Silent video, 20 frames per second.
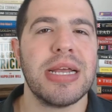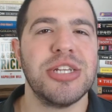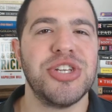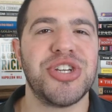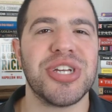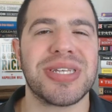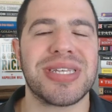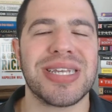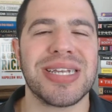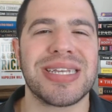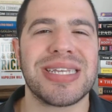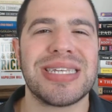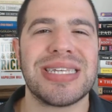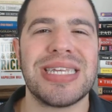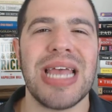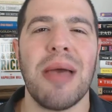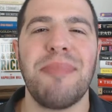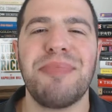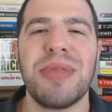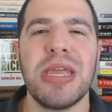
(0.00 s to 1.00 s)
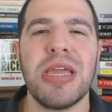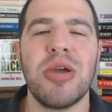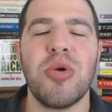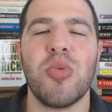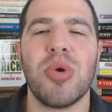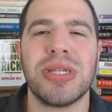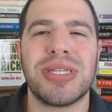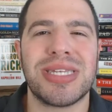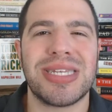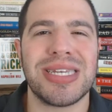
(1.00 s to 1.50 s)
just
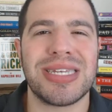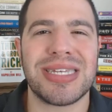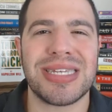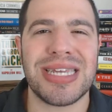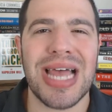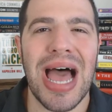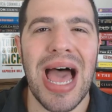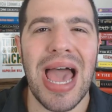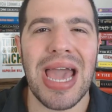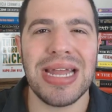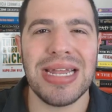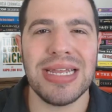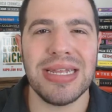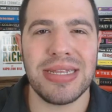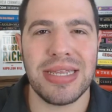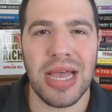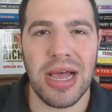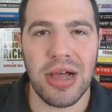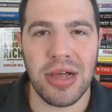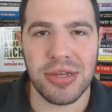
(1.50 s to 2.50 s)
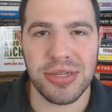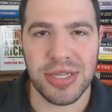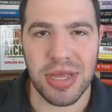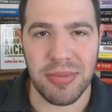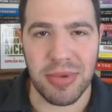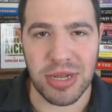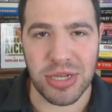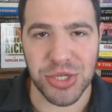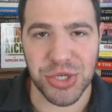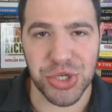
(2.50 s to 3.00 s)
accepting what society tells
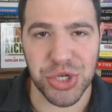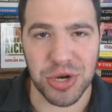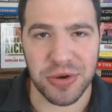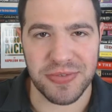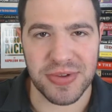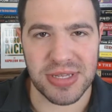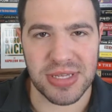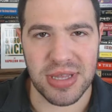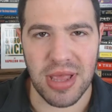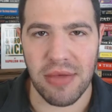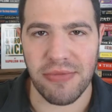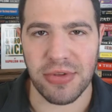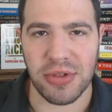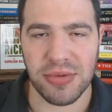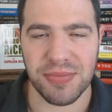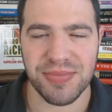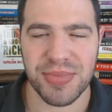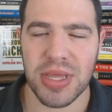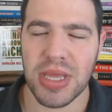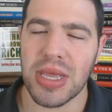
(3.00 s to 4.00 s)
them at a surface level,